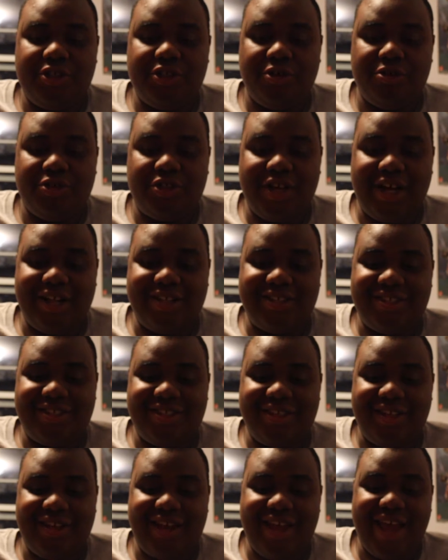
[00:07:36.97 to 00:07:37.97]
Jo
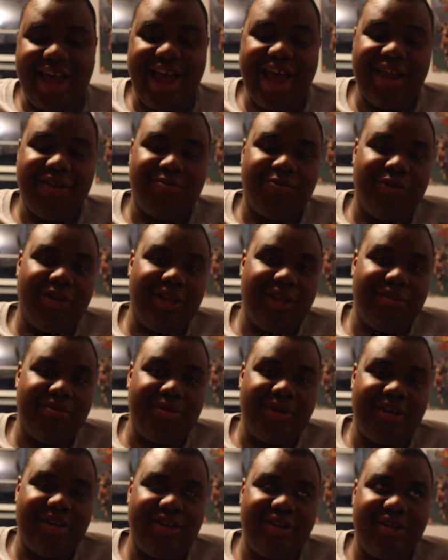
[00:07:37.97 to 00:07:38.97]
Johnson hadn't really
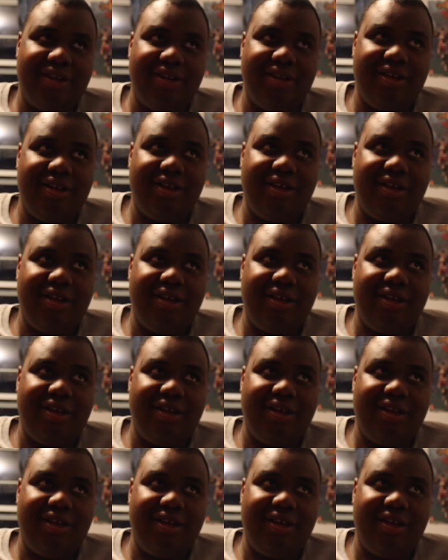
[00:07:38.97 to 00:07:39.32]
been